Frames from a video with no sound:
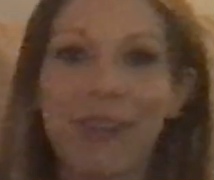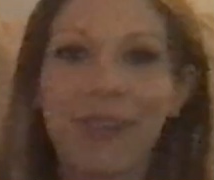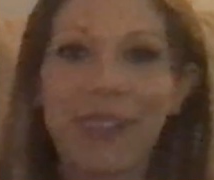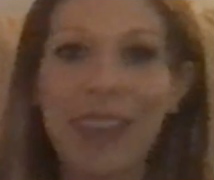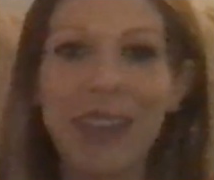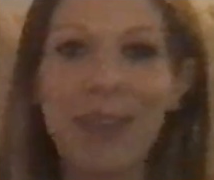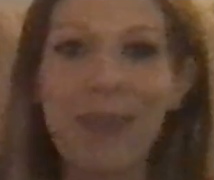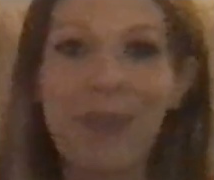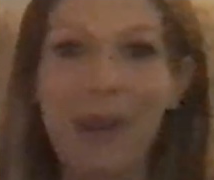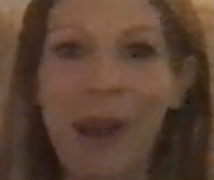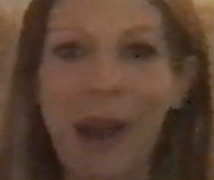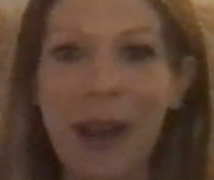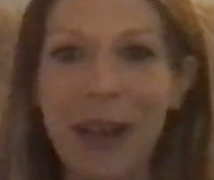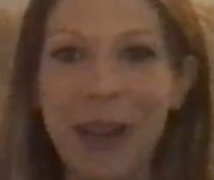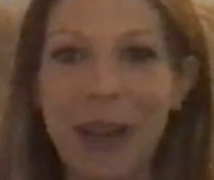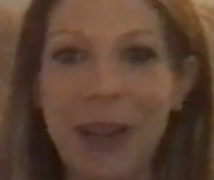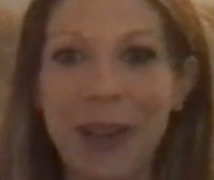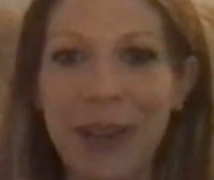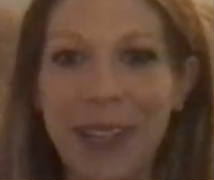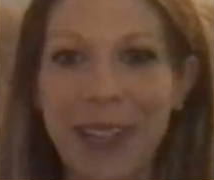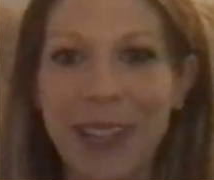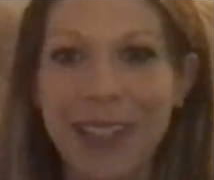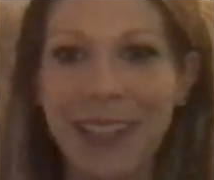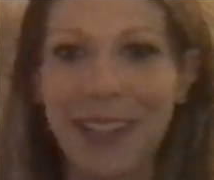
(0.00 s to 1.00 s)
Feet were our
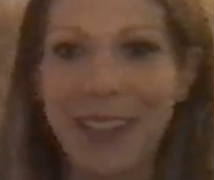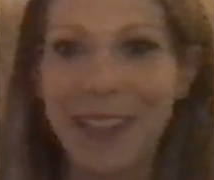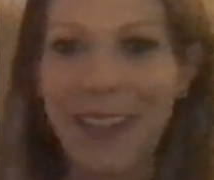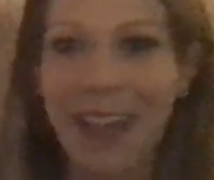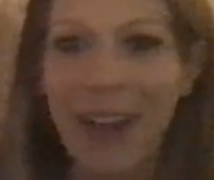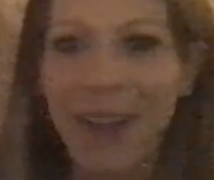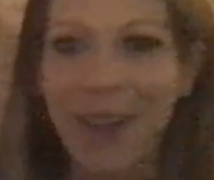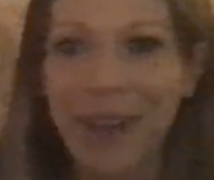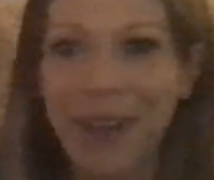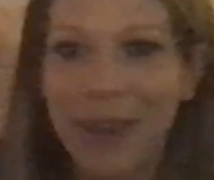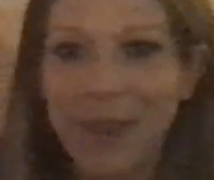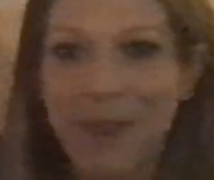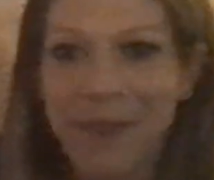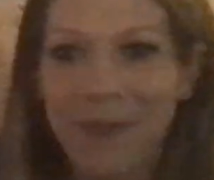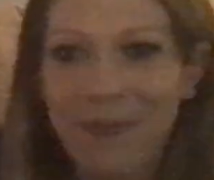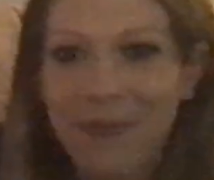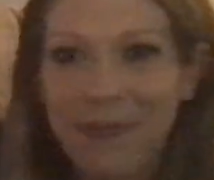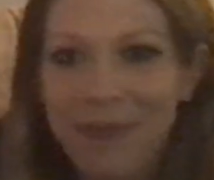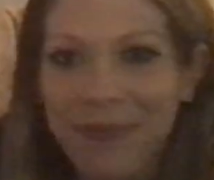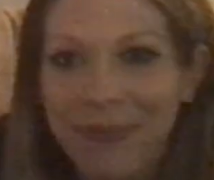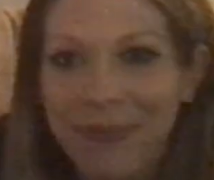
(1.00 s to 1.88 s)
units on that one.